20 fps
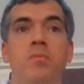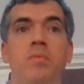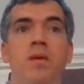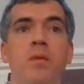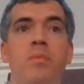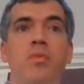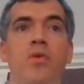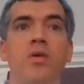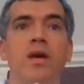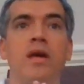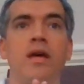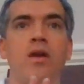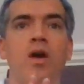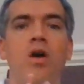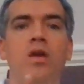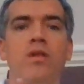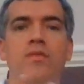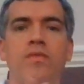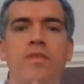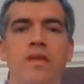people in
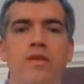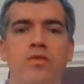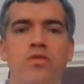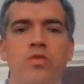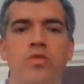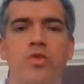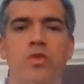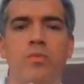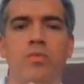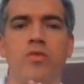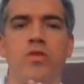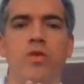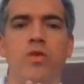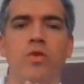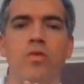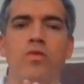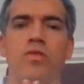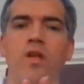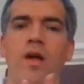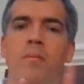all of these groups
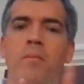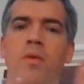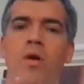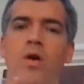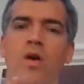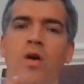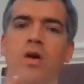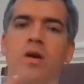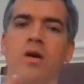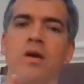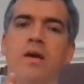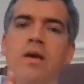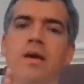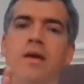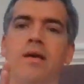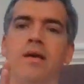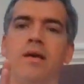who some are